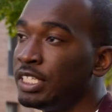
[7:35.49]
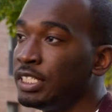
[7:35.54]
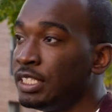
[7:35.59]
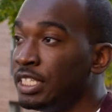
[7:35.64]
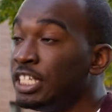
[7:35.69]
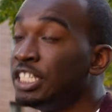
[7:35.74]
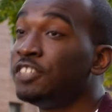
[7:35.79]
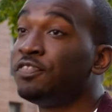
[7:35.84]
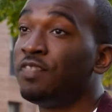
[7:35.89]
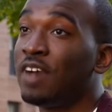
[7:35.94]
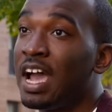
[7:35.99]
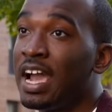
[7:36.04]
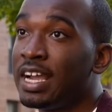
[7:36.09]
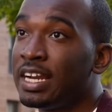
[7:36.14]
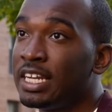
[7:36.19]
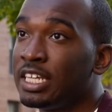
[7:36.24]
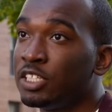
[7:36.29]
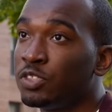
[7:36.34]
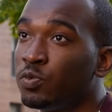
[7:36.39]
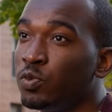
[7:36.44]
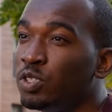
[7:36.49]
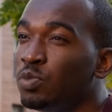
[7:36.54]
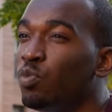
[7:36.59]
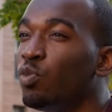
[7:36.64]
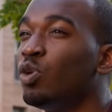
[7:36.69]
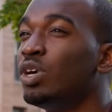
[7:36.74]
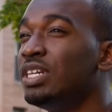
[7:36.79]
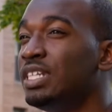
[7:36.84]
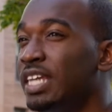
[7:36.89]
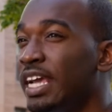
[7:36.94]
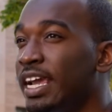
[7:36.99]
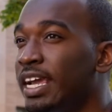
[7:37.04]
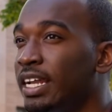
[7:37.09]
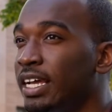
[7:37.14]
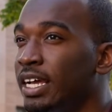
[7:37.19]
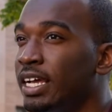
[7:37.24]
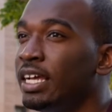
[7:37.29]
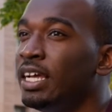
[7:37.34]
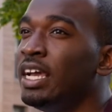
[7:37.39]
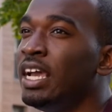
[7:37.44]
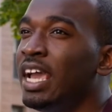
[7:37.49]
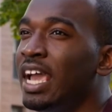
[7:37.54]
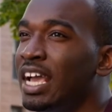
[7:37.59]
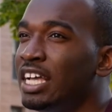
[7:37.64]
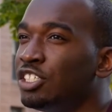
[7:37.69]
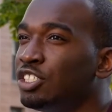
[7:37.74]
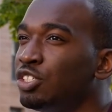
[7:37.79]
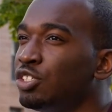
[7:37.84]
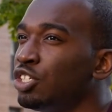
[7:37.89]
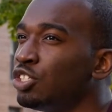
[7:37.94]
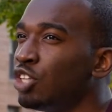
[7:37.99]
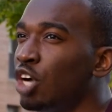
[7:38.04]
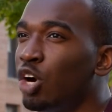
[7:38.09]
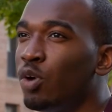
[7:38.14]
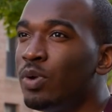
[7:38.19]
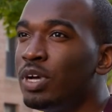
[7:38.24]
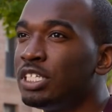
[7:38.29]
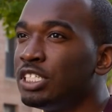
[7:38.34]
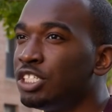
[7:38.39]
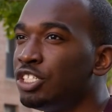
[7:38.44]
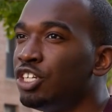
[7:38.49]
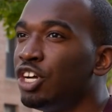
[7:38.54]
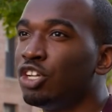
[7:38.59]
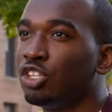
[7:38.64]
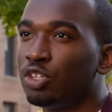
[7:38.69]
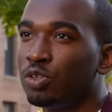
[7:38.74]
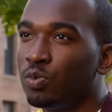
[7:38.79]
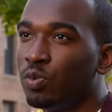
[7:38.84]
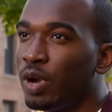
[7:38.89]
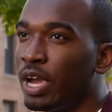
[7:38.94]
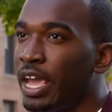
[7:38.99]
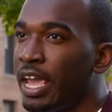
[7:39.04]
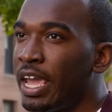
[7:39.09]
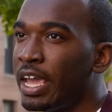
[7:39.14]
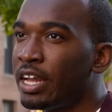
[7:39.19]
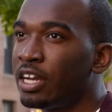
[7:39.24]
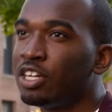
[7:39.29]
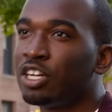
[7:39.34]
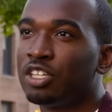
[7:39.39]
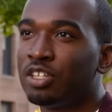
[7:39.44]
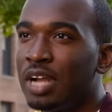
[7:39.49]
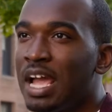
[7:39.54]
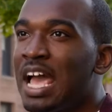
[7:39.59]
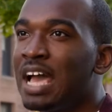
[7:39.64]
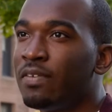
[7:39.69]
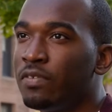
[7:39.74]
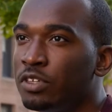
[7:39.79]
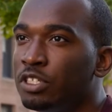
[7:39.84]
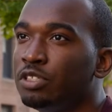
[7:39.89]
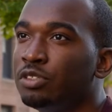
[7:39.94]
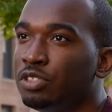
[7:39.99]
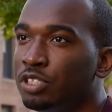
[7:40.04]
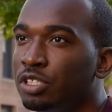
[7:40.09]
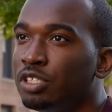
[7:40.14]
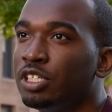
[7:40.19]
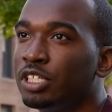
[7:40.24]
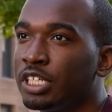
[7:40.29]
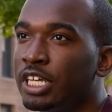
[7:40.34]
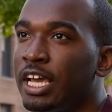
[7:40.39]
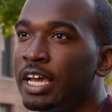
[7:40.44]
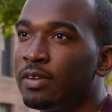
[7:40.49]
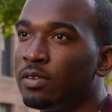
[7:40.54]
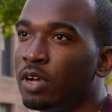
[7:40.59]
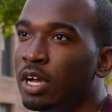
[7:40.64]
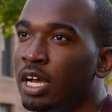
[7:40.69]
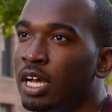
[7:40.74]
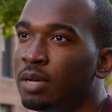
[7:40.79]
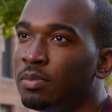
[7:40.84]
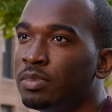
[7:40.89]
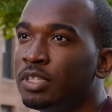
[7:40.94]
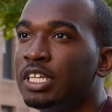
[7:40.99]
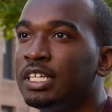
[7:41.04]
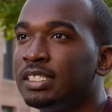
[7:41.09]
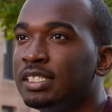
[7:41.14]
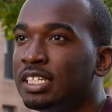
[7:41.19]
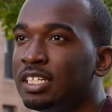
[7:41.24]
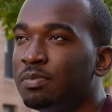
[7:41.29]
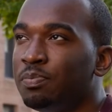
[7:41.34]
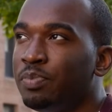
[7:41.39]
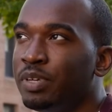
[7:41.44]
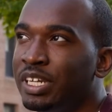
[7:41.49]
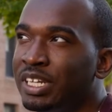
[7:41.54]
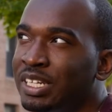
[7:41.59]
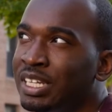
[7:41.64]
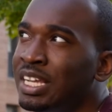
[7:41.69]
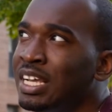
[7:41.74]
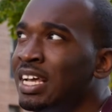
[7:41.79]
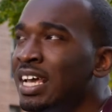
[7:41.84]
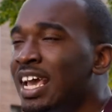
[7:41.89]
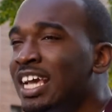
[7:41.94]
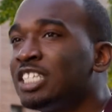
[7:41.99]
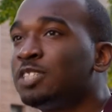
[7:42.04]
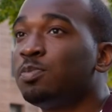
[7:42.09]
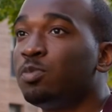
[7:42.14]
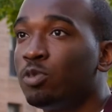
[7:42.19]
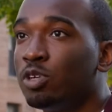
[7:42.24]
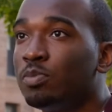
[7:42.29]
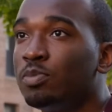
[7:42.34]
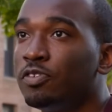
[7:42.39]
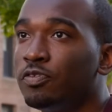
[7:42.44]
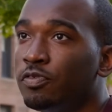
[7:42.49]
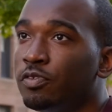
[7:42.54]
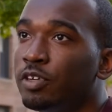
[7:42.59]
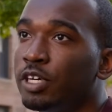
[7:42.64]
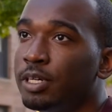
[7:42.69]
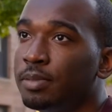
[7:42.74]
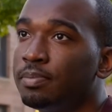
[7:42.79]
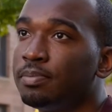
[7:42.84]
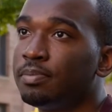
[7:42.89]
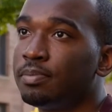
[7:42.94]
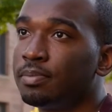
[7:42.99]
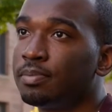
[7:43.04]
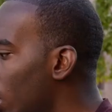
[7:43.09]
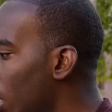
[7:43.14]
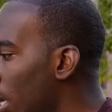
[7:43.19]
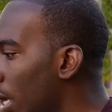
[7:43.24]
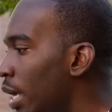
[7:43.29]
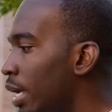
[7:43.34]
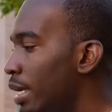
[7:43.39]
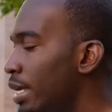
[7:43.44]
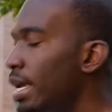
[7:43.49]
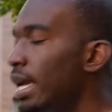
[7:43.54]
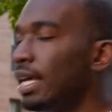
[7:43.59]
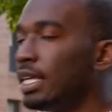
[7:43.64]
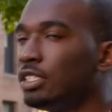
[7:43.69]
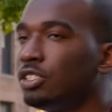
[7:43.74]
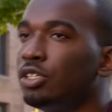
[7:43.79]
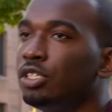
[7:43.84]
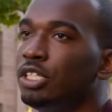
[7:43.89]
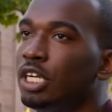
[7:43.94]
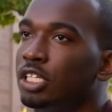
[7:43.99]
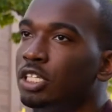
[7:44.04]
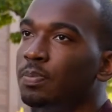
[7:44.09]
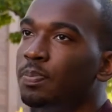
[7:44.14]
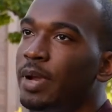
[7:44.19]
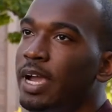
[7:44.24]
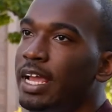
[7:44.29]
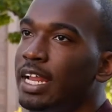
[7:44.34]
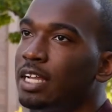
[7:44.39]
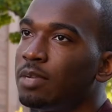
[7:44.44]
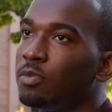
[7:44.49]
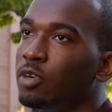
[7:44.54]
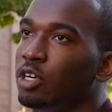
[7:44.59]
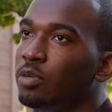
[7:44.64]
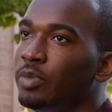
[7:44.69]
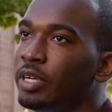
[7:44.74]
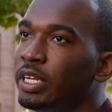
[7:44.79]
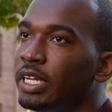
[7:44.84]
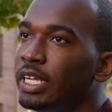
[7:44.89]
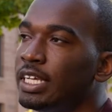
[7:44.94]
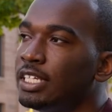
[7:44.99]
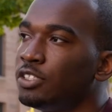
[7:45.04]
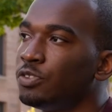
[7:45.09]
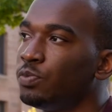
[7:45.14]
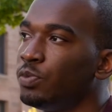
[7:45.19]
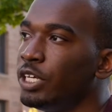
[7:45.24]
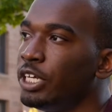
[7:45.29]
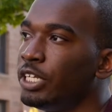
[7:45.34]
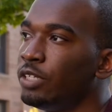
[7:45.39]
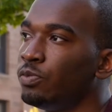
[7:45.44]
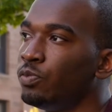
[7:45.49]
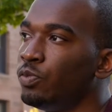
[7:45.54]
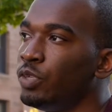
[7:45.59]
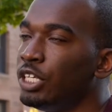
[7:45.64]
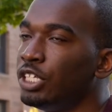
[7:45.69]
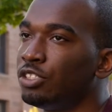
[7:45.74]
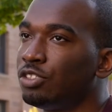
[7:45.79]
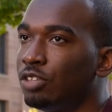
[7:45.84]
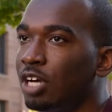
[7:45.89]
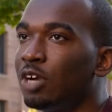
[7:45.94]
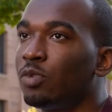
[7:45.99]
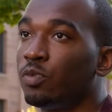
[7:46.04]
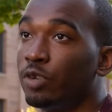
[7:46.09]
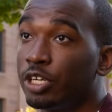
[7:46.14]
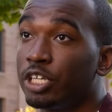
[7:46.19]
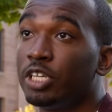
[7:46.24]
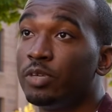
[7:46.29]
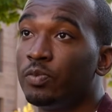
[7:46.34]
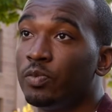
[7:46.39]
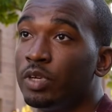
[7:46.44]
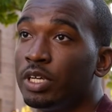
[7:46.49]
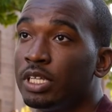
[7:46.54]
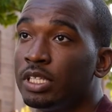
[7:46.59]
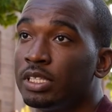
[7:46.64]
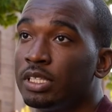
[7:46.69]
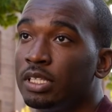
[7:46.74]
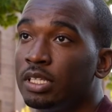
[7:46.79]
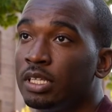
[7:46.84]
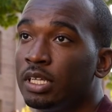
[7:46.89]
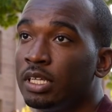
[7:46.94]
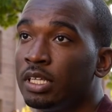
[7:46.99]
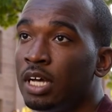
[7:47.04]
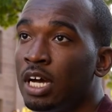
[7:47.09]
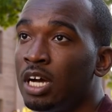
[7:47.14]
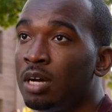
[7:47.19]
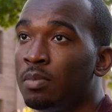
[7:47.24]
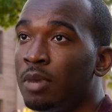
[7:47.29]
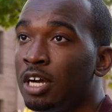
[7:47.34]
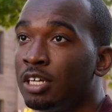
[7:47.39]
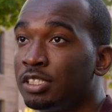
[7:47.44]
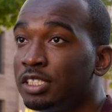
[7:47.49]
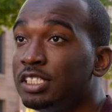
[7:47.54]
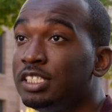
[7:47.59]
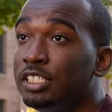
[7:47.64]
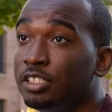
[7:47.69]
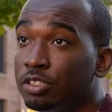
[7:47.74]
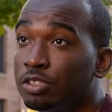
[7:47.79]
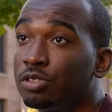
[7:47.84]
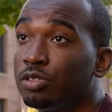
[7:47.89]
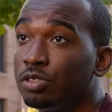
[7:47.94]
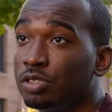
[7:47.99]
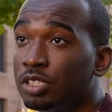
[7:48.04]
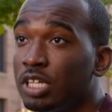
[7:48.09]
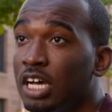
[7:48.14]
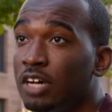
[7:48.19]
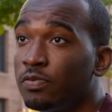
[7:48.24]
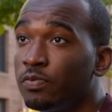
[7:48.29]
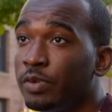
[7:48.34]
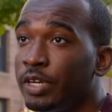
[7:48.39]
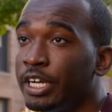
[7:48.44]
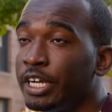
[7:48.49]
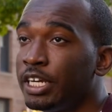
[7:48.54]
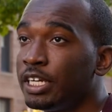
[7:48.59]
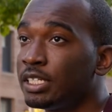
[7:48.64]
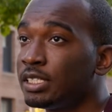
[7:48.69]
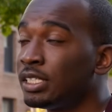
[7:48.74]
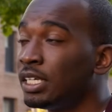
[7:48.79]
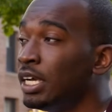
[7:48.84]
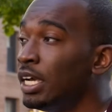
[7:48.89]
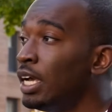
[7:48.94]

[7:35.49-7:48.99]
these findings with more data. And so there's always another way, another avenue to look at things that have been explored before. Yeah, so another panic moment is when we start working with our statistical softwares.